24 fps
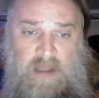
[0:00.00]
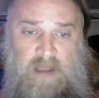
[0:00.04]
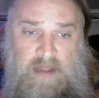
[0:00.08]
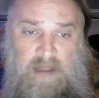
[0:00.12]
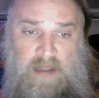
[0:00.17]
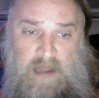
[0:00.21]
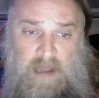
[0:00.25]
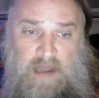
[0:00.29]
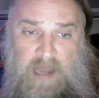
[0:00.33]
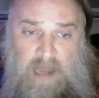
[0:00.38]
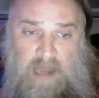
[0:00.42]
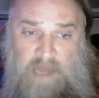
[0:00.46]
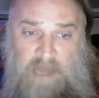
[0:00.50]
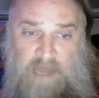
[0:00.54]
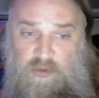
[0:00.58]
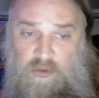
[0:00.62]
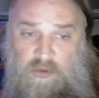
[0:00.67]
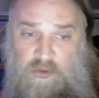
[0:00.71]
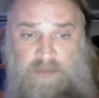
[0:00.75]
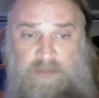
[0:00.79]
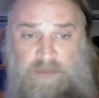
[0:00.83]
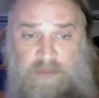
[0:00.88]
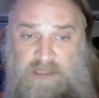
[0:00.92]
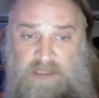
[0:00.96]
I will
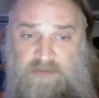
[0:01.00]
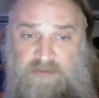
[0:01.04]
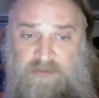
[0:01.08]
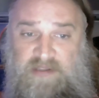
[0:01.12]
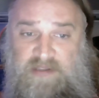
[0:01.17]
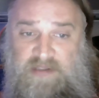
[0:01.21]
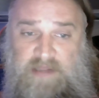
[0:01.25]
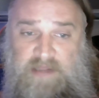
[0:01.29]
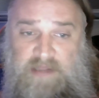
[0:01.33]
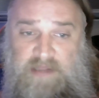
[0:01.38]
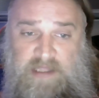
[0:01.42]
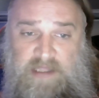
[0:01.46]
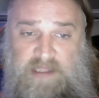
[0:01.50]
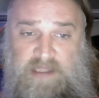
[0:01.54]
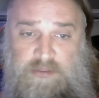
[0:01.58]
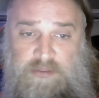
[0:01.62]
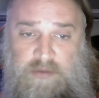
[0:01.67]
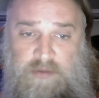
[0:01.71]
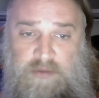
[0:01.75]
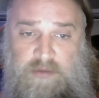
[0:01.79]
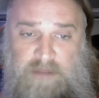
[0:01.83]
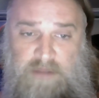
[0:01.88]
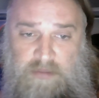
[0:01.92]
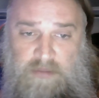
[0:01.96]
be using the 3
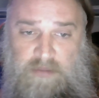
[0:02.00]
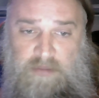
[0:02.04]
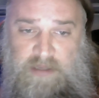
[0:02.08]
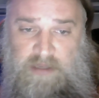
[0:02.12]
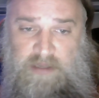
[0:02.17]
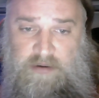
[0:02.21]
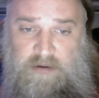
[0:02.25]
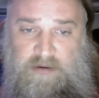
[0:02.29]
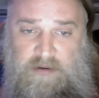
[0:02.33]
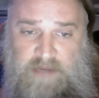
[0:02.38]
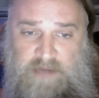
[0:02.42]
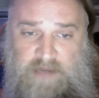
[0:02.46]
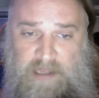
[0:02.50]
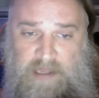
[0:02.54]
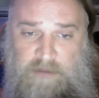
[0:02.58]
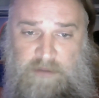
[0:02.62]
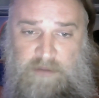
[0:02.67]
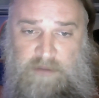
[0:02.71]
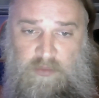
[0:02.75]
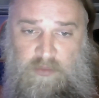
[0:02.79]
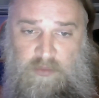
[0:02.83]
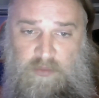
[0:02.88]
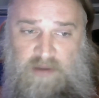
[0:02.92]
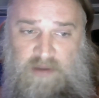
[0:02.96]
millimeter diameter
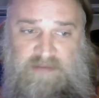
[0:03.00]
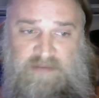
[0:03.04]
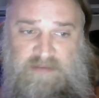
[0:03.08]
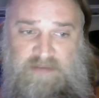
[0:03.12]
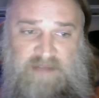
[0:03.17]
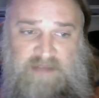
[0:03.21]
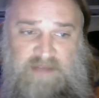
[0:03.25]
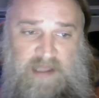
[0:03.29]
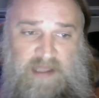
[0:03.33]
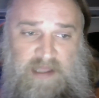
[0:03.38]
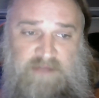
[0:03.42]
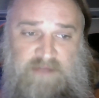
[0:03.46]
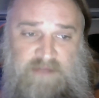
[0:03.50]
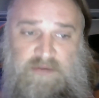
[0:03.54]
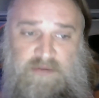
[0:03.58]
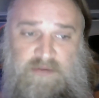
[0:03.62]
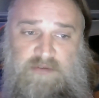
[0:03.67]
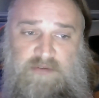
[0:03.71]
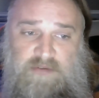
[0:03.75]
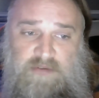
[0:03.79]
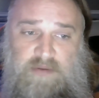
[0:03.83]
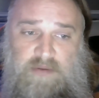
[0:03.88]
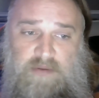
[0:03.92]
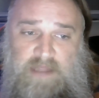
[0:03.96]
ones as those
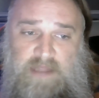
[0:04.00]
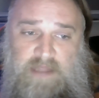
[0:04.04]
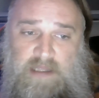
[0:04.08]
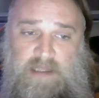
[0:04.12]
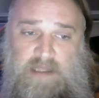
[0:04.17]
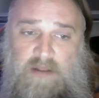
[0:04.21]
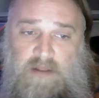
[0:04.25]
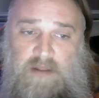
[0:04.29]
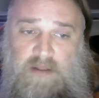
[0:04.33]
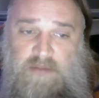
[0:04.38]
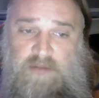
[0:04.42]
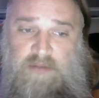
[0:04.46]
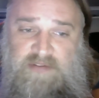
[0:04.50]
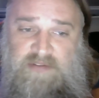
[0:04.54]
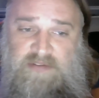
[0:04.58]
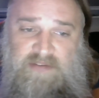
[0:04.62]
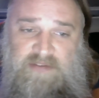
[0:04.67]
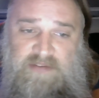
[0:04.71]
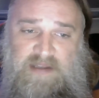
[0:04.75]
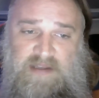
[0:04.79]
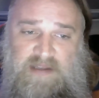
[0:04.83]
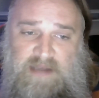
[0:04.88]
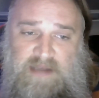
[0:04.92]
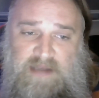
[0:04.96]
are the closest
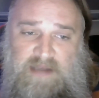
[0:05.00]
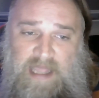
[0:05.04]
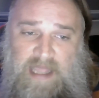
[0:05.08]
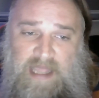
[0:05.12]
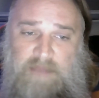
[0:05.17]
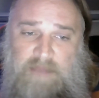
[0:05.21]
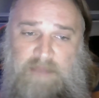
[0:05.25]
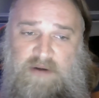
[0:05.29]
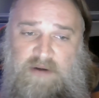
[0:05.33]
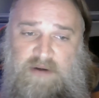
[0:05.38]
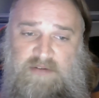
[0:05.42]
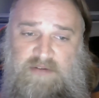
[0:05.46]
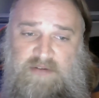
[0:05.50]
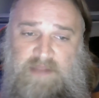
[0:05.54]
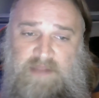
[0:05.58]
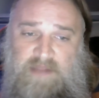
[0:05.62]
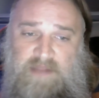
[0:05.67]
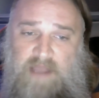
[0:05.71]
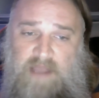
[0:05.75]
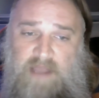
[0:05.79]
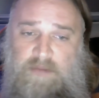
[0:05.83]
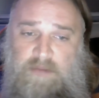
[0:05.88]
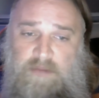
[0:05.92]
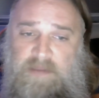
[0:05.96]
in diameter to the
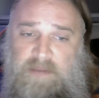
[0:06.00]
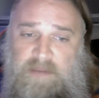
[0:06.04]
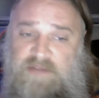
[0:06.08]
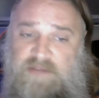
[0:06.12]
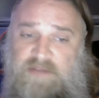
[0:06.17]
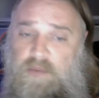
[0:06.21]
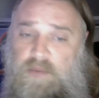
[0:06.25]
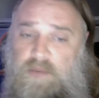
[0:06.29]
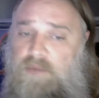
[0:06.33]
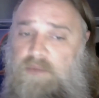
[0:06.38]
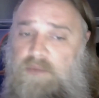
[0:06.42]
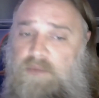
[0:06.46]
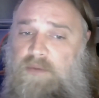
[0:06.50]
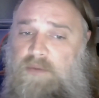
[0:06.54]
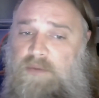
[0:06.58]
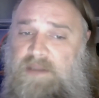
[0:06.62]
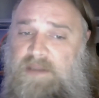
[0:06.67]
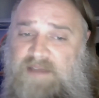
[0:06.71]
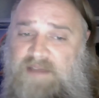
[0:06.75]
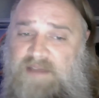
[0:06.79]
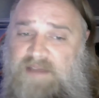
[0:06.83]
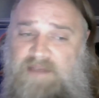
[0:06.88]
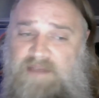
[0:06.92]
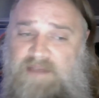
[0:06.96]
other bits we will be
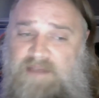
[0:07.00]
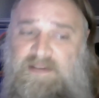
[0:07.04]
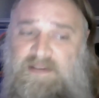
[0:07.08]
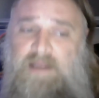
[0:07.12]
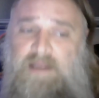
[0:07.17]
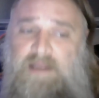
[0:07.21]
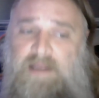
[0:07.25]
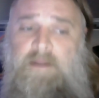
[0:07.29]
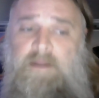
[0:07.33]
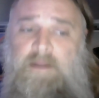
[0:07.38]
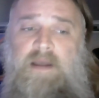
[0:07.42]
testing.